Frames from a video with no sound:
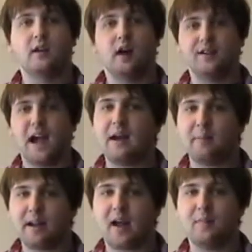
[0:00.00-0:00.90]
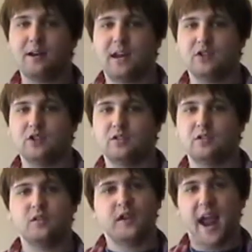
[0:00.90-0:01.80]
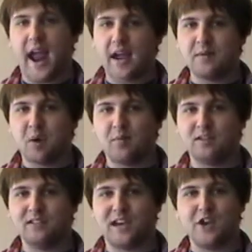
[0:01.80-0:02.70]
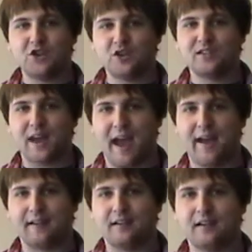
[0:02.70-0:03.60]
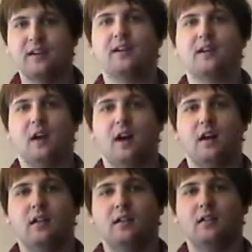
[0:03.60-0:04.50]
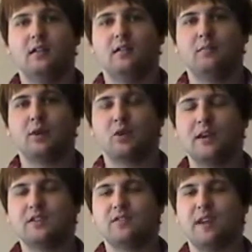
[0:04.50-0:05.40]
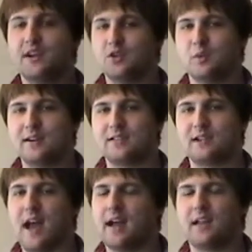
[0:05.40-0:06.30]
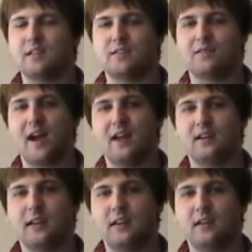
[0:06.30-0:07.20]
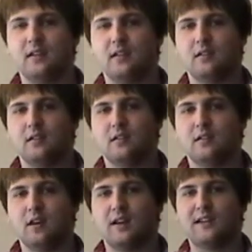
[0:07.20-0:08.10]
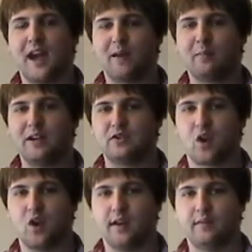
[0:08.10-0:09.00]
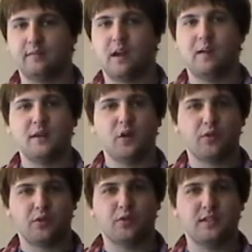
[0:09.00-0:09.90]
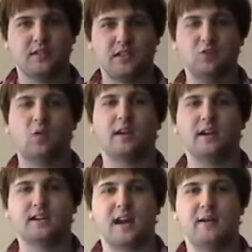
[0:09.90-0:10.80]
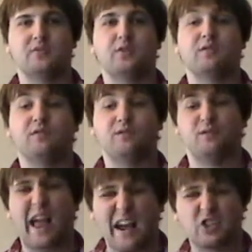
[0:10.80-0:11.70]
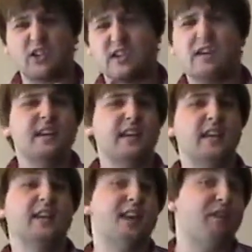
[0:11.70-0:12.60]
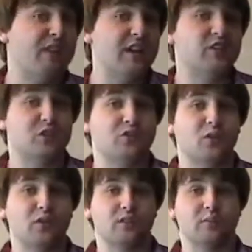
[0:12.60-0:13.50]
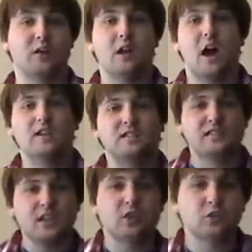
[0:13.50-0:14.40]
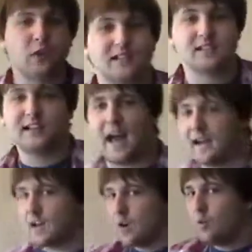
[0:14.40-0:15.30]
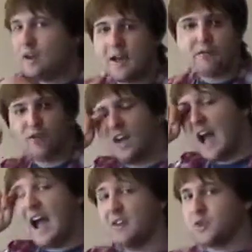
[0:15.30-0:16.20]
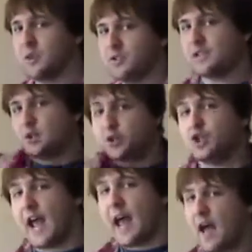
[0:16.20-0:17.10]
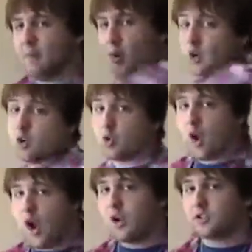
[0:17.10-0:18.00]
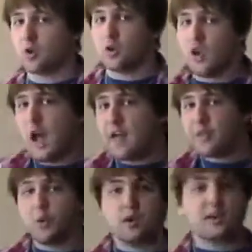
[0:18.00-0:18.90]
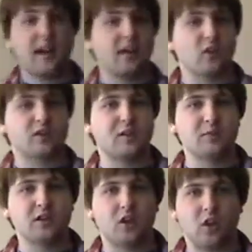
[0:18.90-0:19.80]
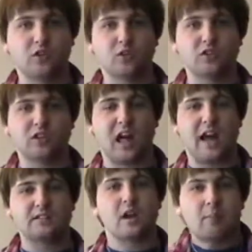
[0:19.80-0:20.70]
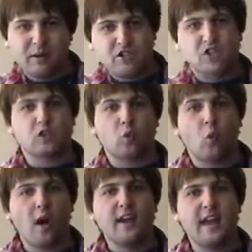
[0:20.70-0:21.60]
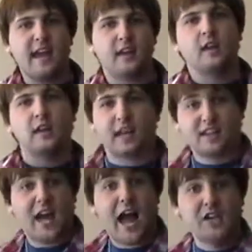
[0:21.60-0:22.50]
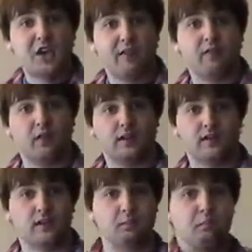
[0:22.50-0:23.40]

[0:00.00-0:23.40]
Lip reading: attack by combination, hand immobilization attack, progressive indirect attack, and then finally, attack by drawing. Now let me go through these each one at a time so you can actually get a definition for them. A single direct attack, whenever I throw a single jab or a cross or I throw a kick or something along those lines, but it's just one hit, like the eye jab for instance,